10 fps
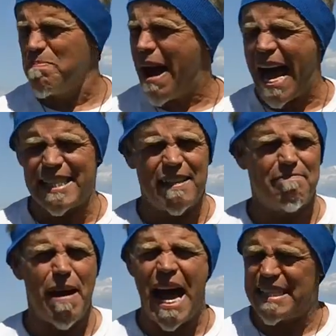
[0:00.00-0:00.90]
massive,
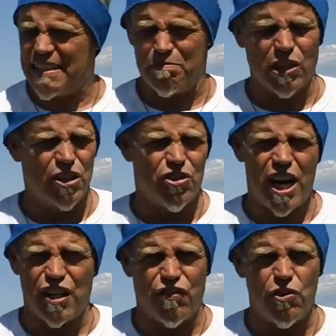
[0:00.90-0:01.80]
massive blood
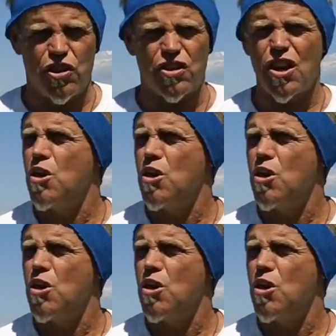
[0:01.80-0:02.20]
transfusions,